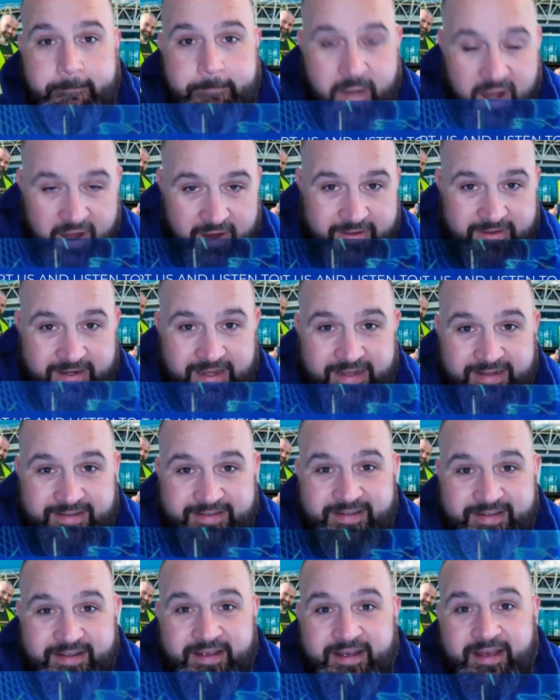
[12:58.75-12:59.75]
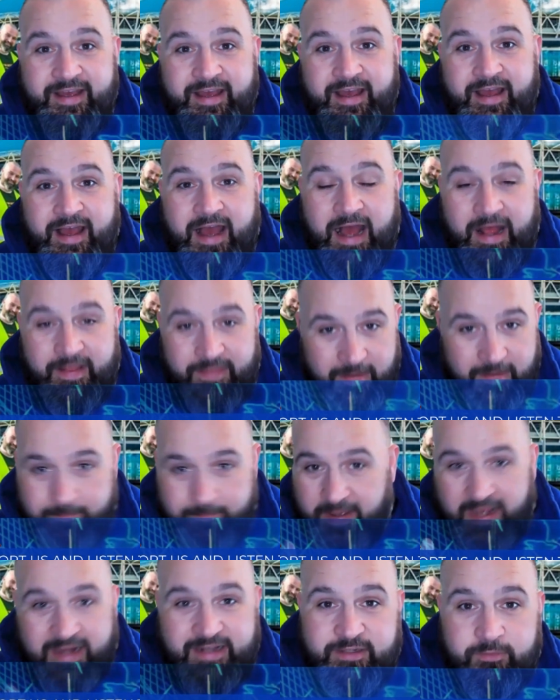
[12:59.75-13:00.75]
Barnet, and then
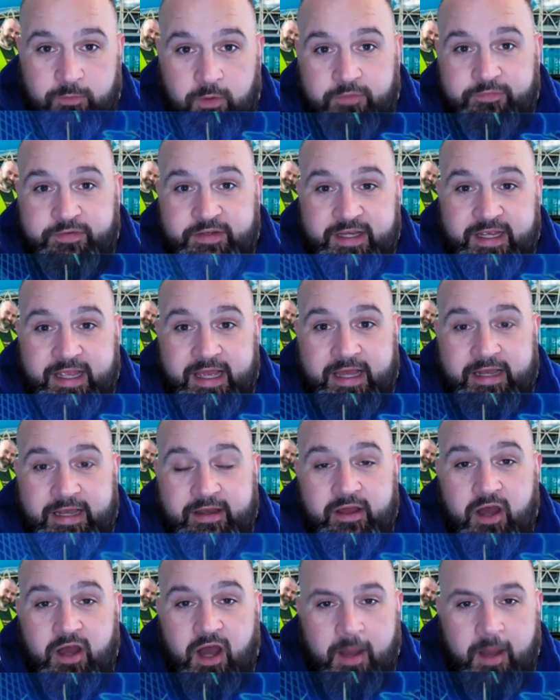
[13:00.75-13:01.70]
back to Watford again.